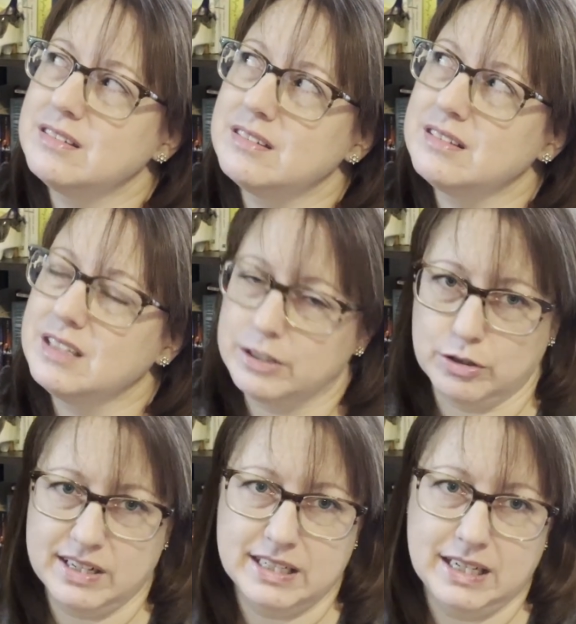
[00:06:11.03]

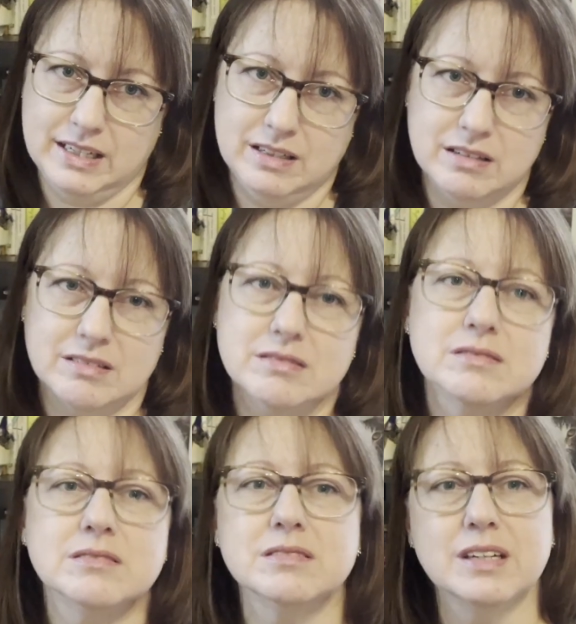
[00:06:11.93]
literary
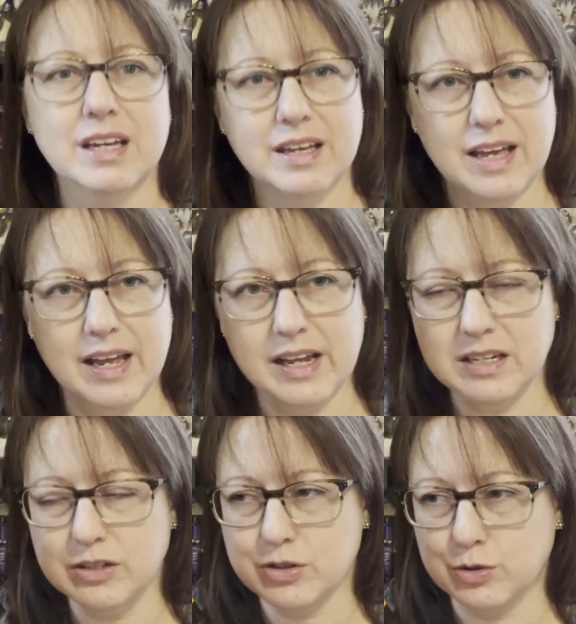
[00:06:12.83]
and
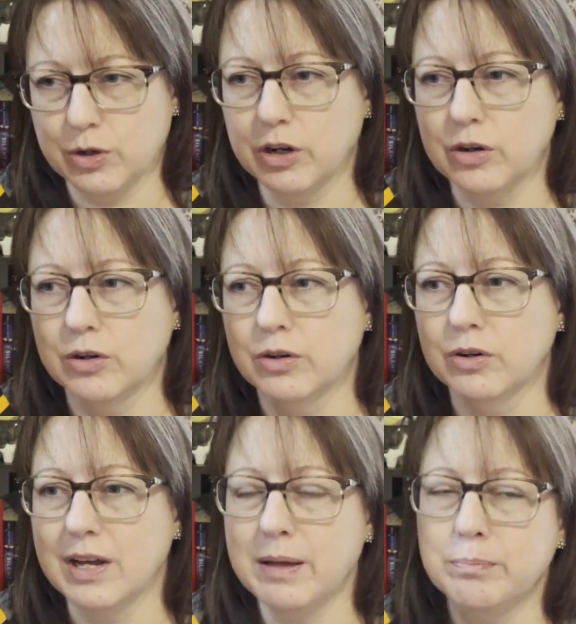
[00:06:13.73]

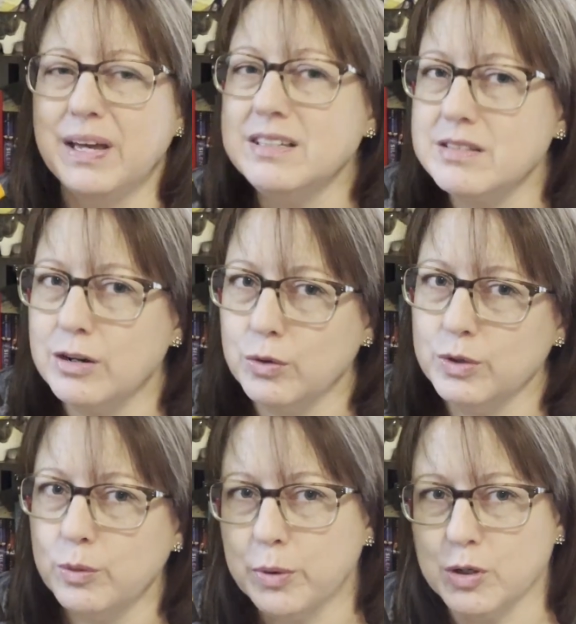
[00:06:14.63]
historical, based on a
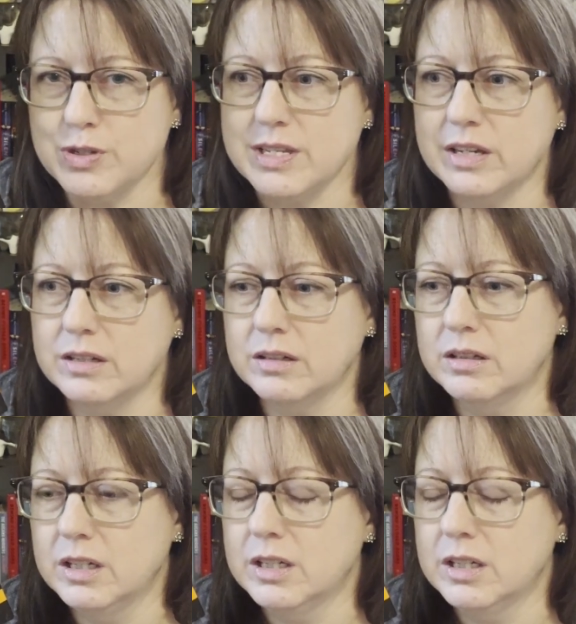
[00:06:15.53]
real person